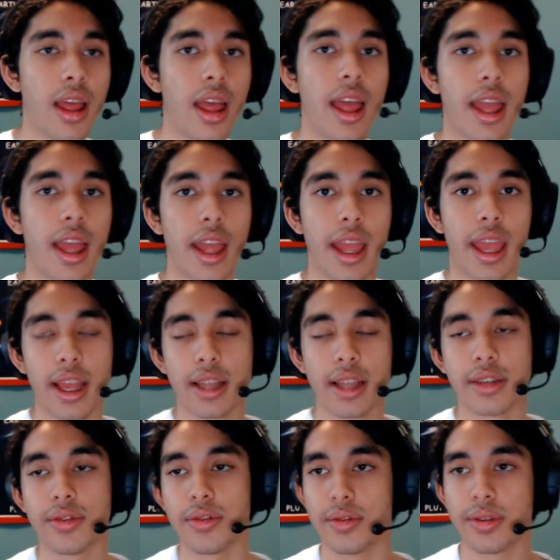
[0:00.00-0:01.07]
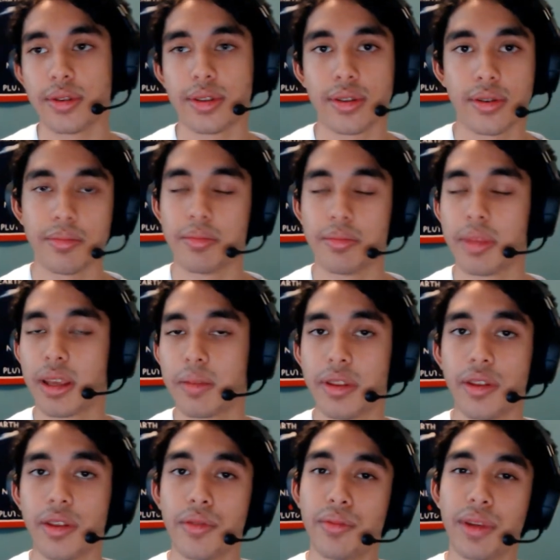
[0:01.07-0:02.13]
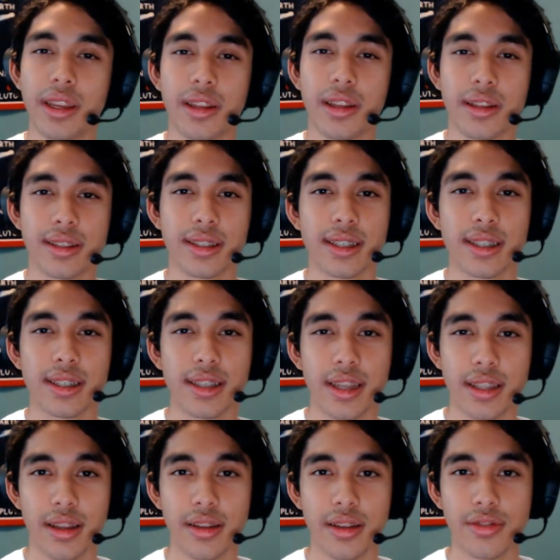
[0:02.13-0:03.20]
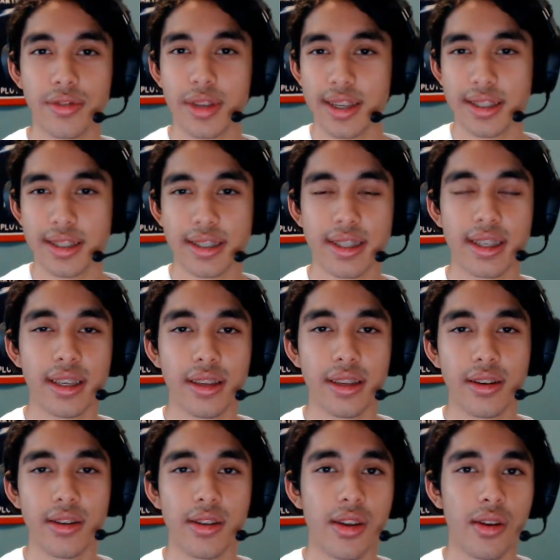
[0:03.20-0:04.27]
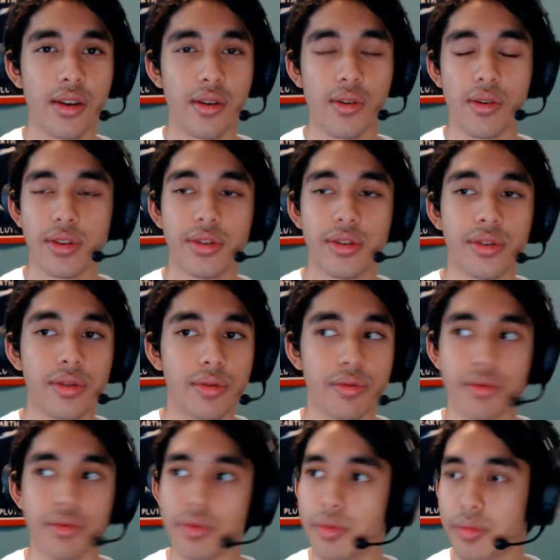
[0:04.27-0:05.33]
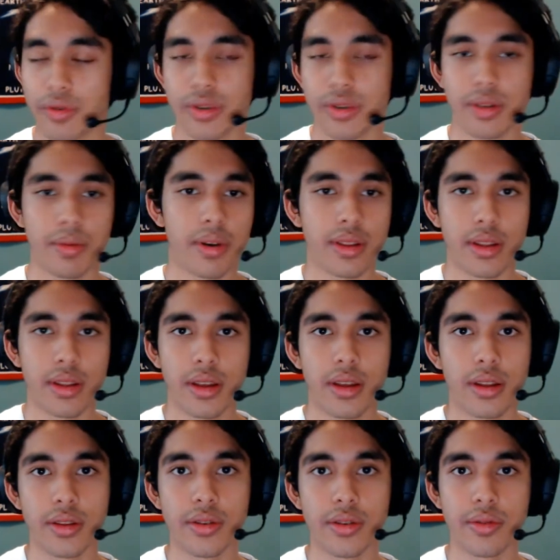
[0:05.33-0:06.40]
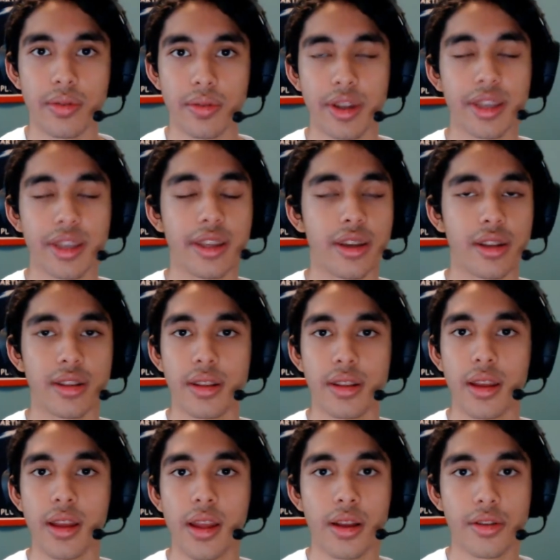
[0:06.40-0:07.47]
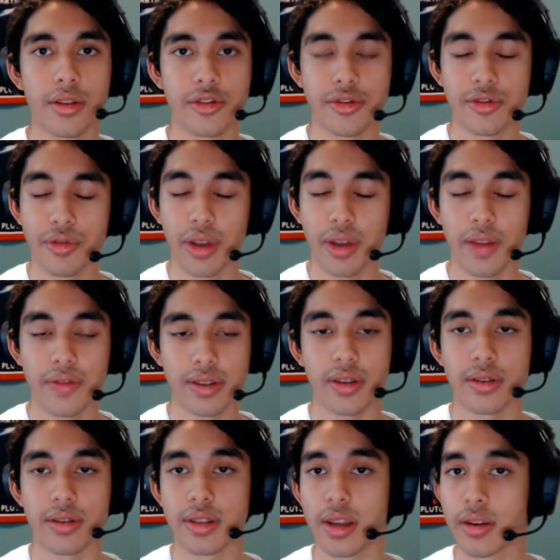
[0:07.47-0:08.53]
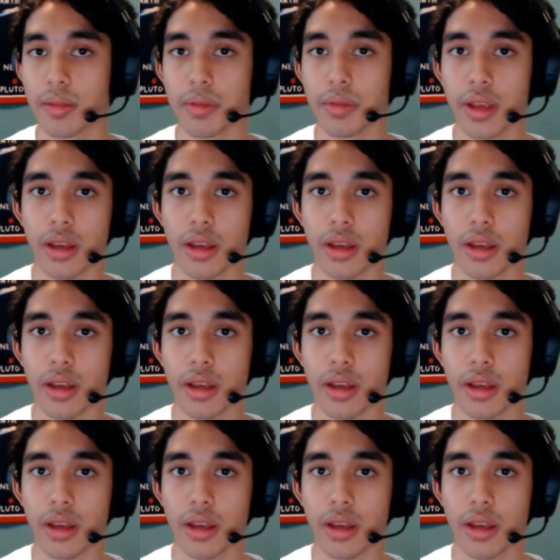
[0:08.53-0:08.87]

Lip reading: And also maybe the Radeon 6900 XT or the new rumors about the new Radeon graphics cards that are coming out.